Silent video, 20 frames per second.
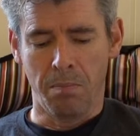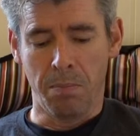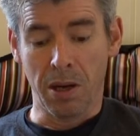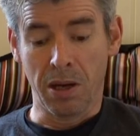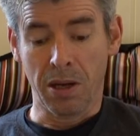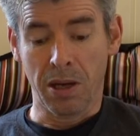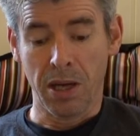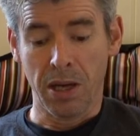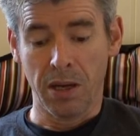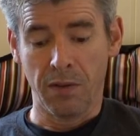
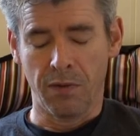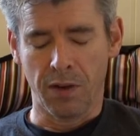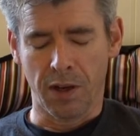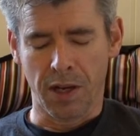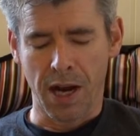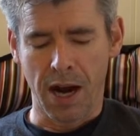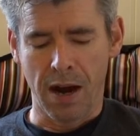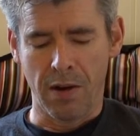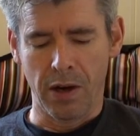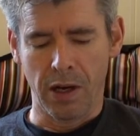bucket for
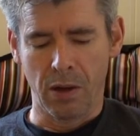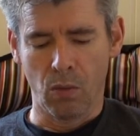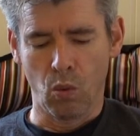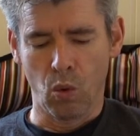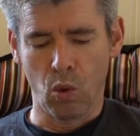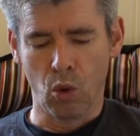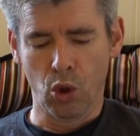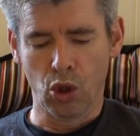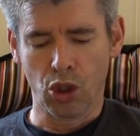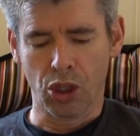carrying
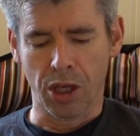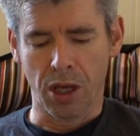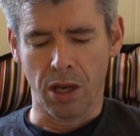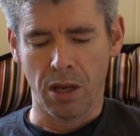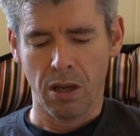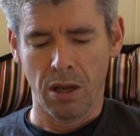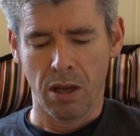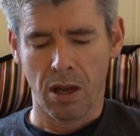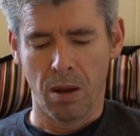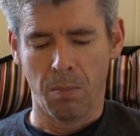
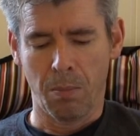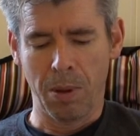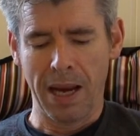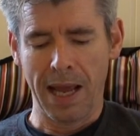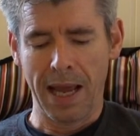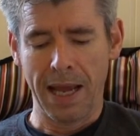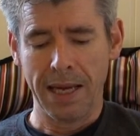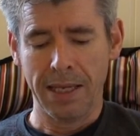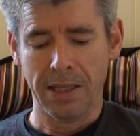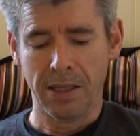water, a
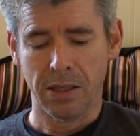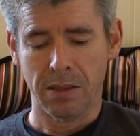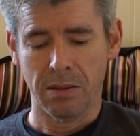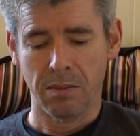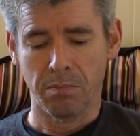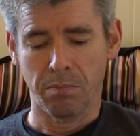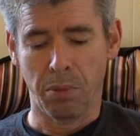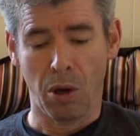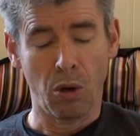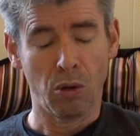plate,
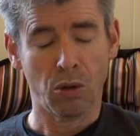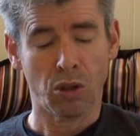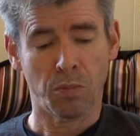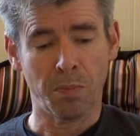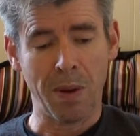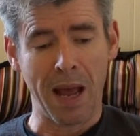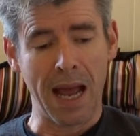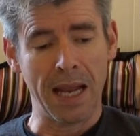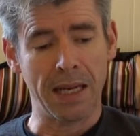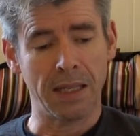pots,
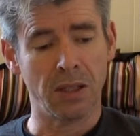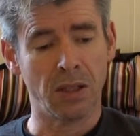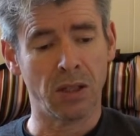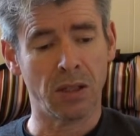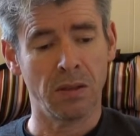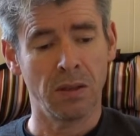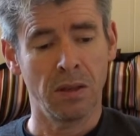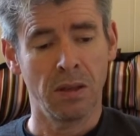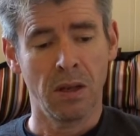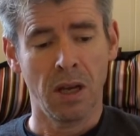
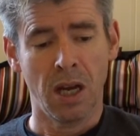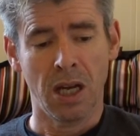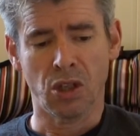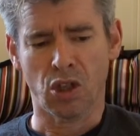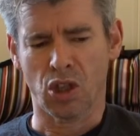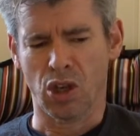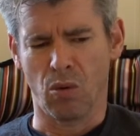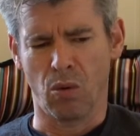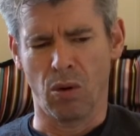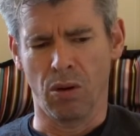pans, and
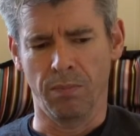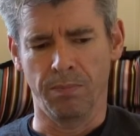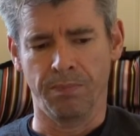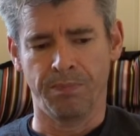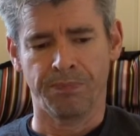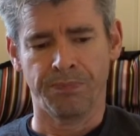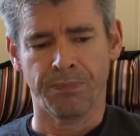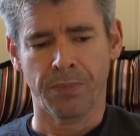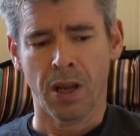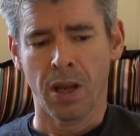so on.
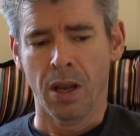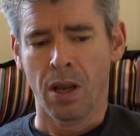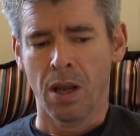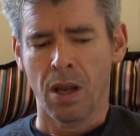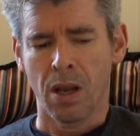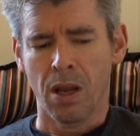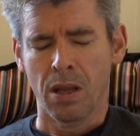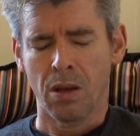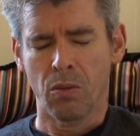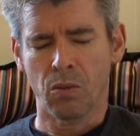
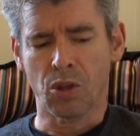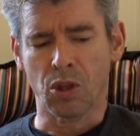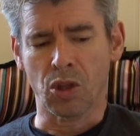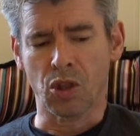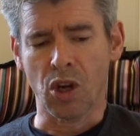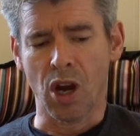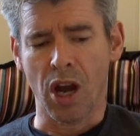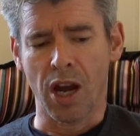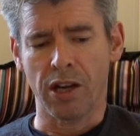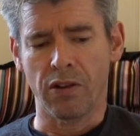There was a
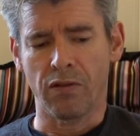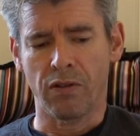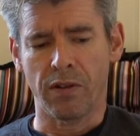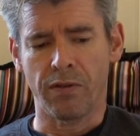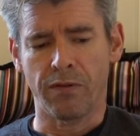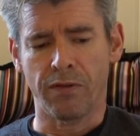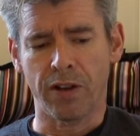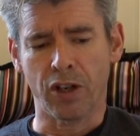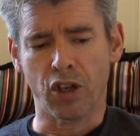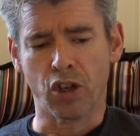tiny
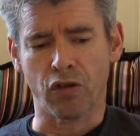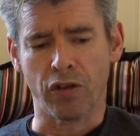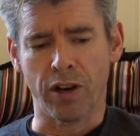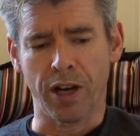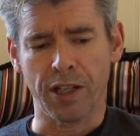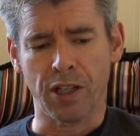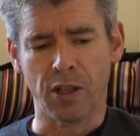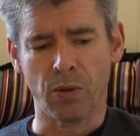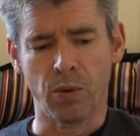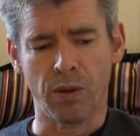
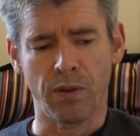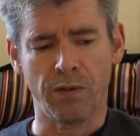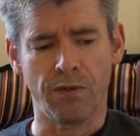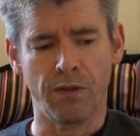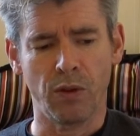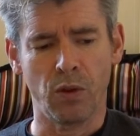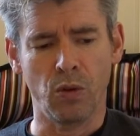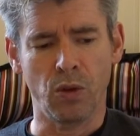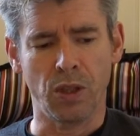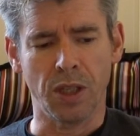refrigerator with
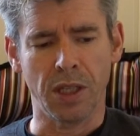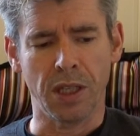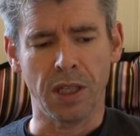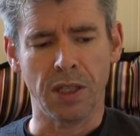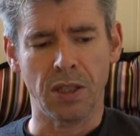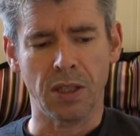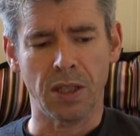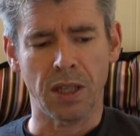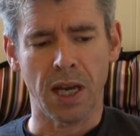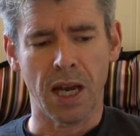food in
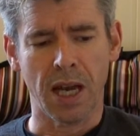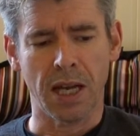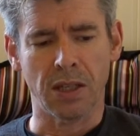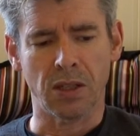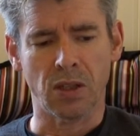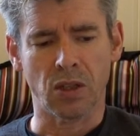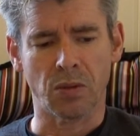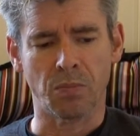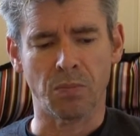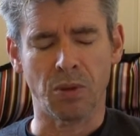it
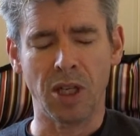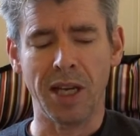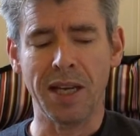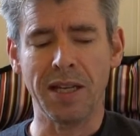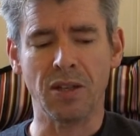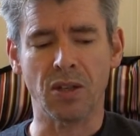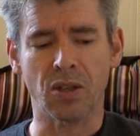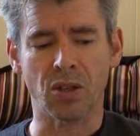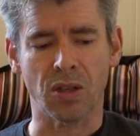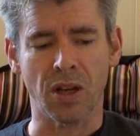and some
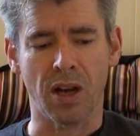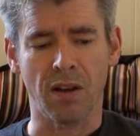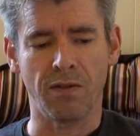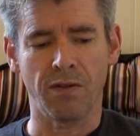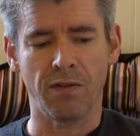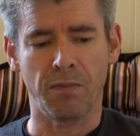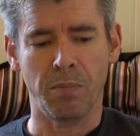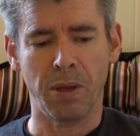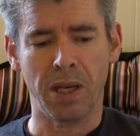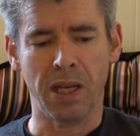tin
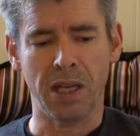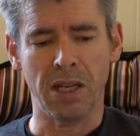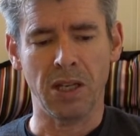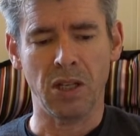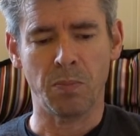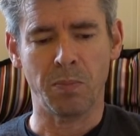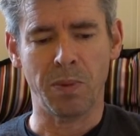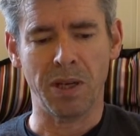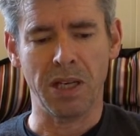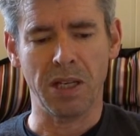stuff,
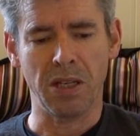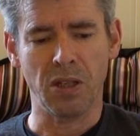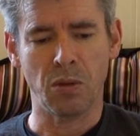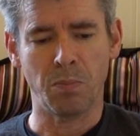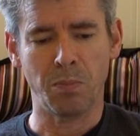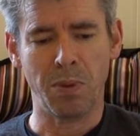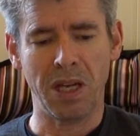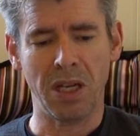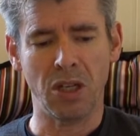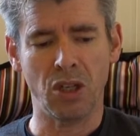peas, beans,
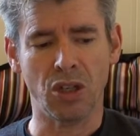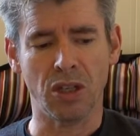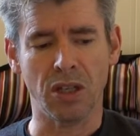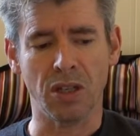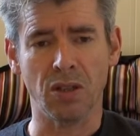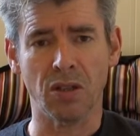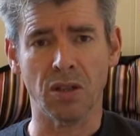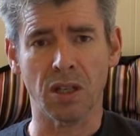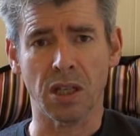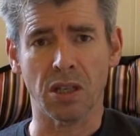
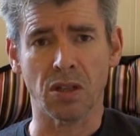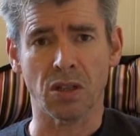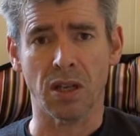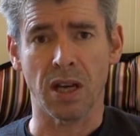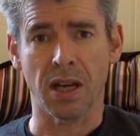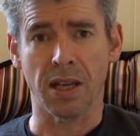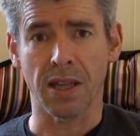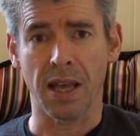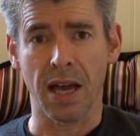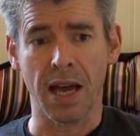peaches, things
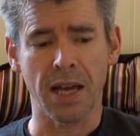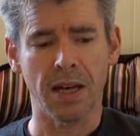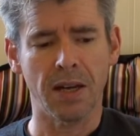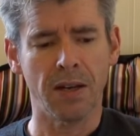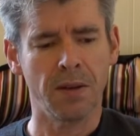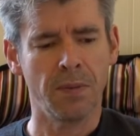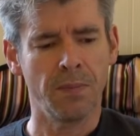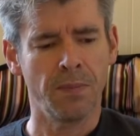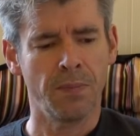like that.